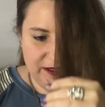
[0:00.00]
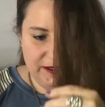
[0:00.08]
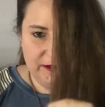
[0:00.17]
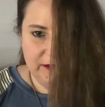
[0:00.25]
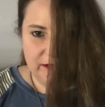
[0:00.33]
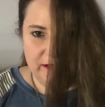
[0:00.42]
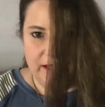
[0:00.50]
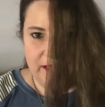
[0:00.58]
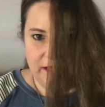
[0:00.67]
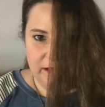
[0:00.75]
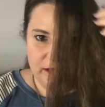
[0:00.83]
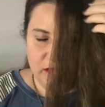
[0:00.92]
is it
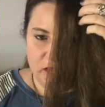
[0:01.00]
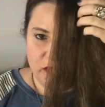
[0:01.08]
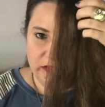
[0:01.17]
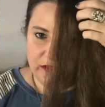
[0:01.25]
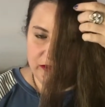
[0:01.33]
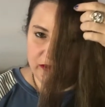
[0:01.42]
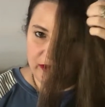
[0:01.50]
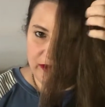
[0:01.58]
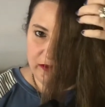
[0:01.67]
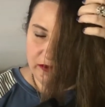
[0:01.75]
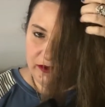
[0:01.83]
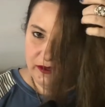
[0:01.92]
taking the moisture
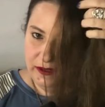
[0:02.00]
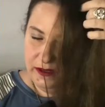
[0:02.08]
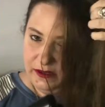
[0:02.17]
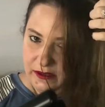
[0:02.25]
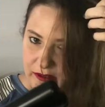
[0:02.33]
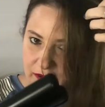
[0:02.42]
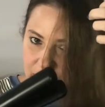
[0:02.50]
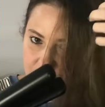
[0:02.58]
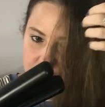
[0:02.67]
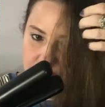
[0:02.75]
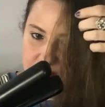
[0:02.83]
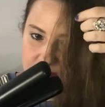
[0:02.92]
out,
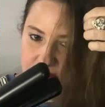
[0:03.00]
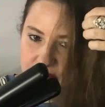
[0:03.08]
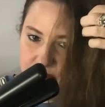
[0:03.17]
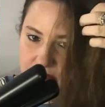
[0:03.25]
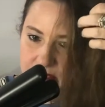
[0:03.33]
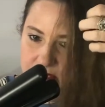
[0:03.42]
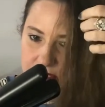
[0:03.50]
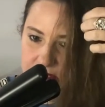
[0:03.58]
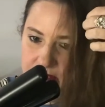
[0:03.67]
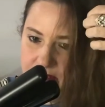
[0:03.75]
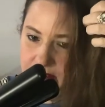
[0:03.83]
which is really